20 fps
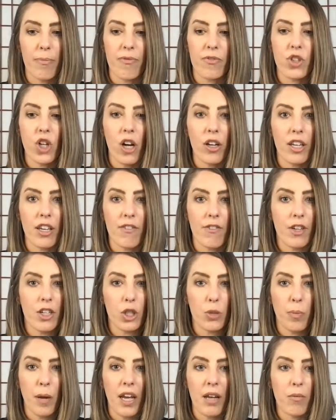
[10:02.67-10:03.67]
chalky
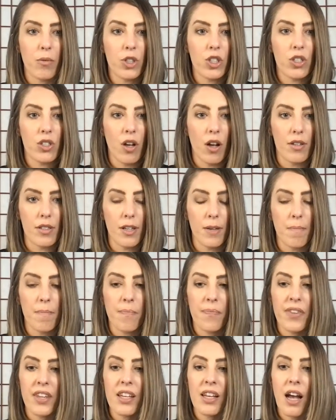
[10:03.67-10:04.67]
finish paint, which is
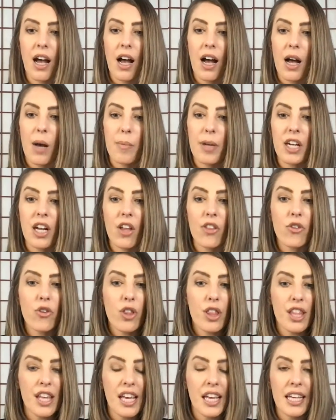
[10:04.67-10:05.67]
awesome. Another
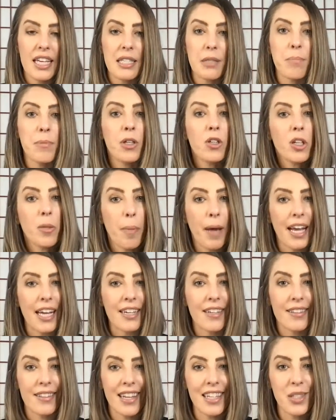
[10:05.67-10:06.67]
thing is milk
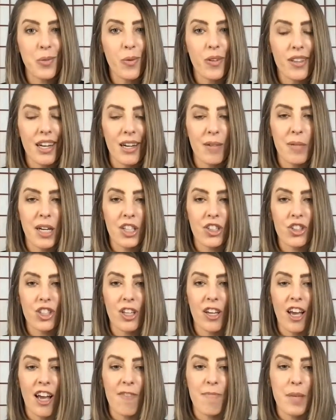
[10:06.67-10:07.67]
paint. That's one that
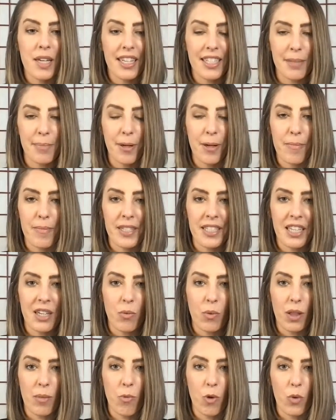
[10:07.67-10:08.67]
I've been experimenting
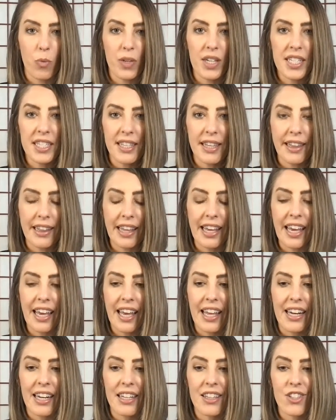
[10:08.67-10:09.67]
with more recently,
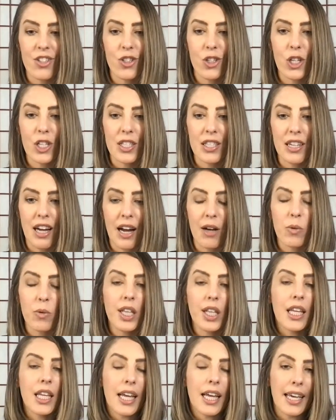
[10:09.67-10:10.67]
and it's just, I
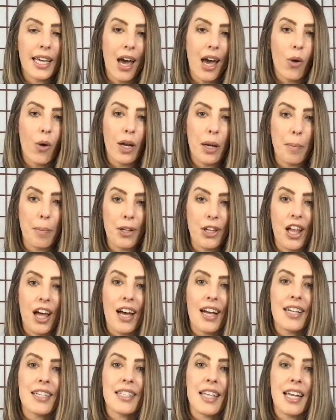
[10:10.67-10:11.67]
really like how it
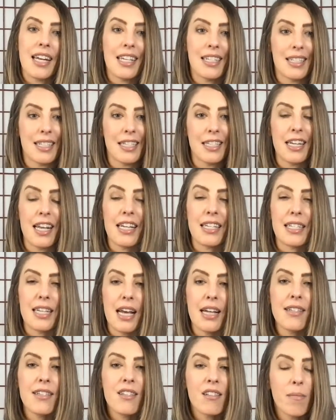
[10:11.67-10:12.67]
applies, and it
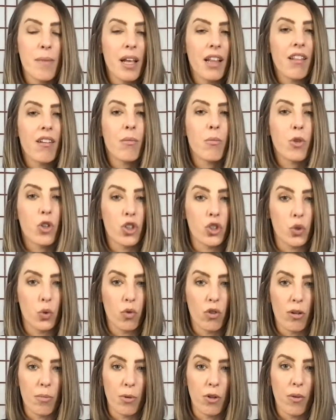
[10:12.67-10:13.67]
tends to be a little more
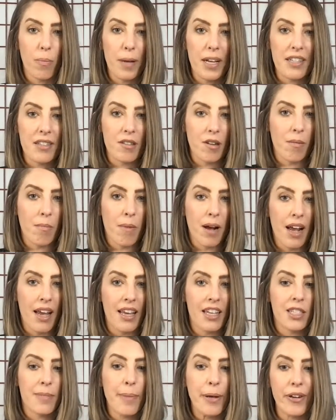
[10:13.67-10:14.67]
durable based on my
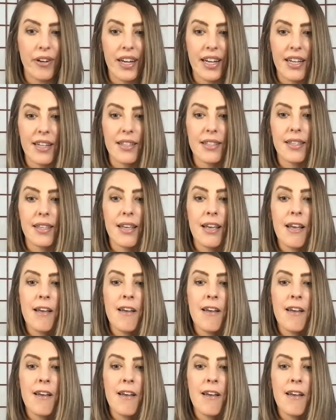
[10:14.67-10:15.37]
experience.